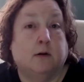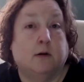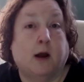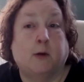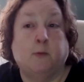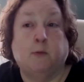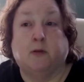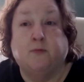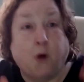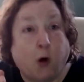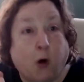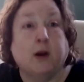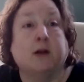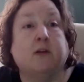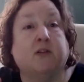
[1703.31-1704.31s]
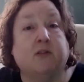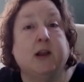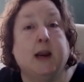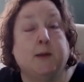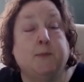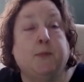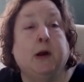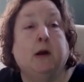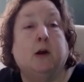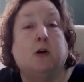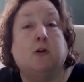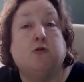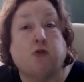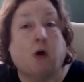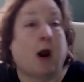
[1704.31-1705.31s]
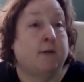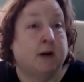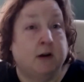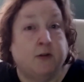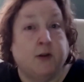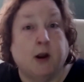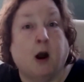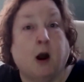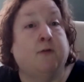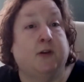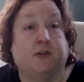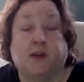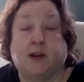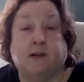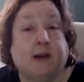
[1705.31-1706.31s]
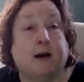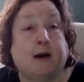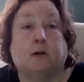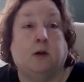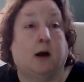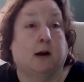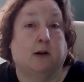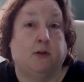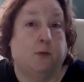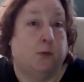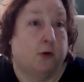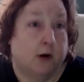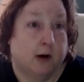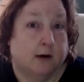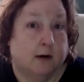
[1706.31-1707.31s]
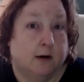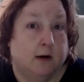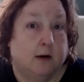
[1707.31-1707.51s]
I was falling asleep driving to the office at 10 o'clock in the morning.